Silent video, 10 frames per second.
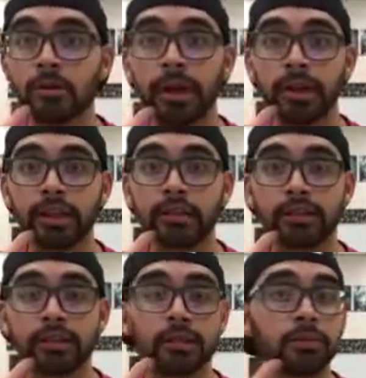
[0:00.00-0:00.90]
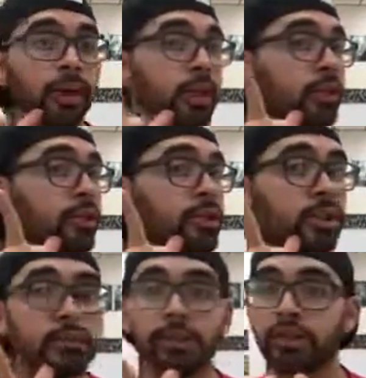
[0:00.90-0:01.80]
right here on your
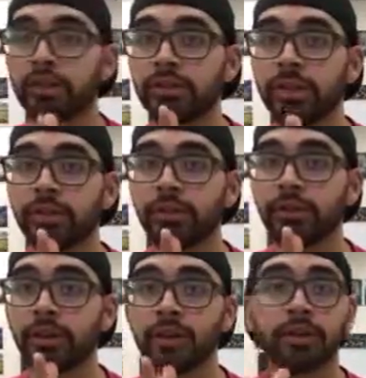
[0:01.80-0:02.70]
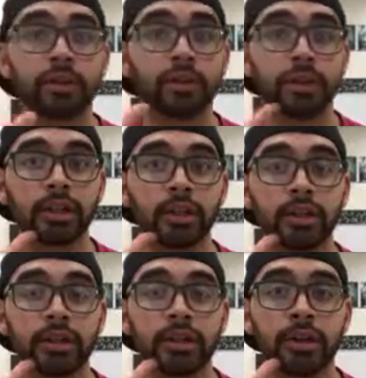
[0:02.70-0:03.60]
chin. Make sure it's not in the front or
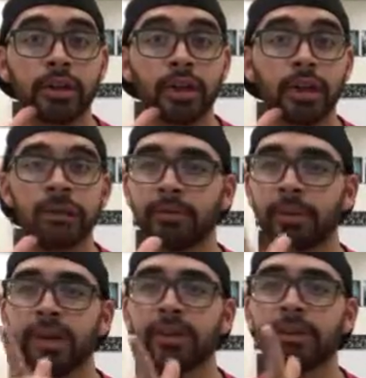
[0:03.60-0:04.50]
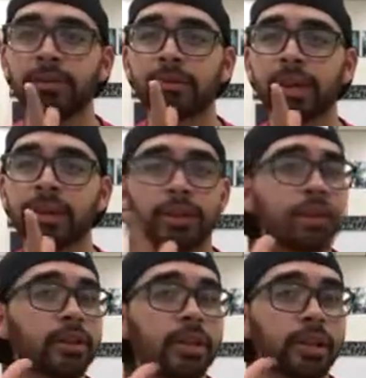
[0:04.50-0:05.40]
here. I mean right here, not
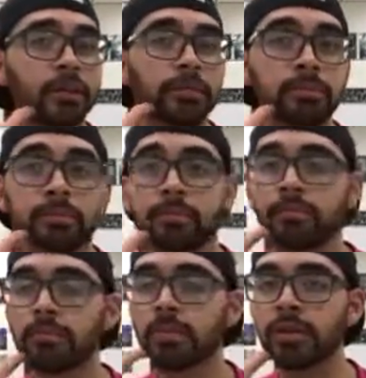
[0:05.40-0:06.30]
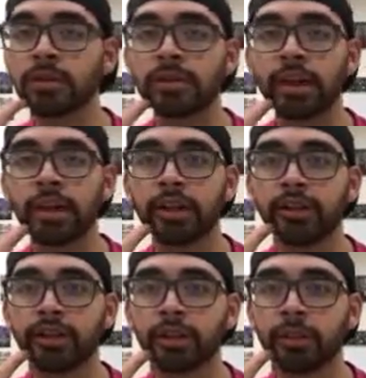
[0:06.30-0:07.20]
here, here. On the side.
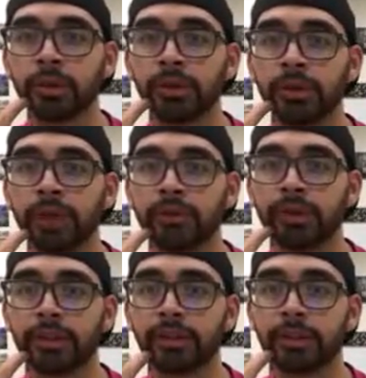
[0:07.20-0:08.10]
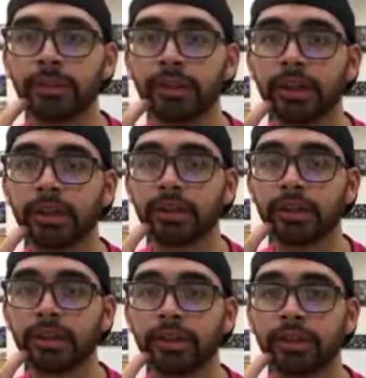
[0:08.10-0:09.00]
And you're gonna wiggle that finger up and down,
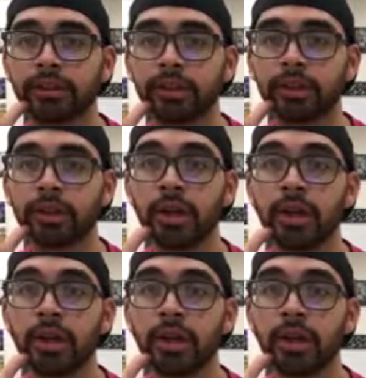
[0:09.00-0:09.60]
the index finger.